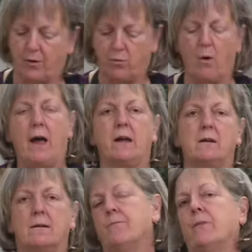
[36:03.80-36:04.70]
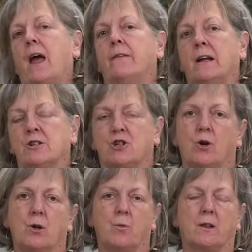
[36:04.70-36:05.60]
with white and then
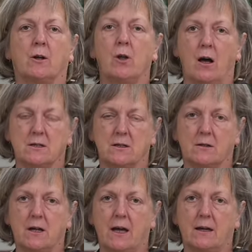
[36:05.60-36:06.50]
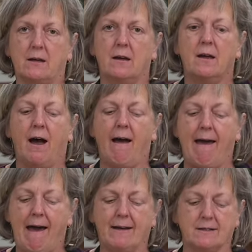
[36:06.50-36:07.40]
show you what the gloss looked like. I
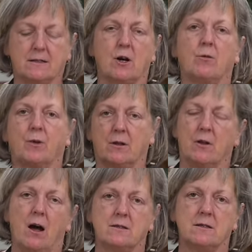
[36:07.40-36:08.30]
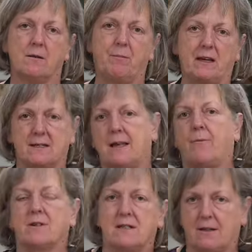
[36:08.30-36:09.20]
had to start with gloss because
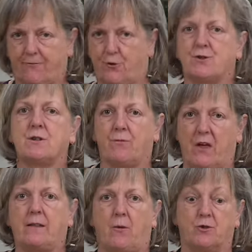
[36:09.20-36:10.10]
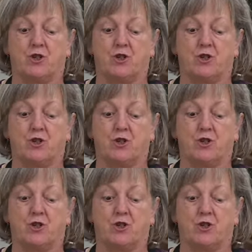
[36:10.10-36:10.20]
that was the first thing that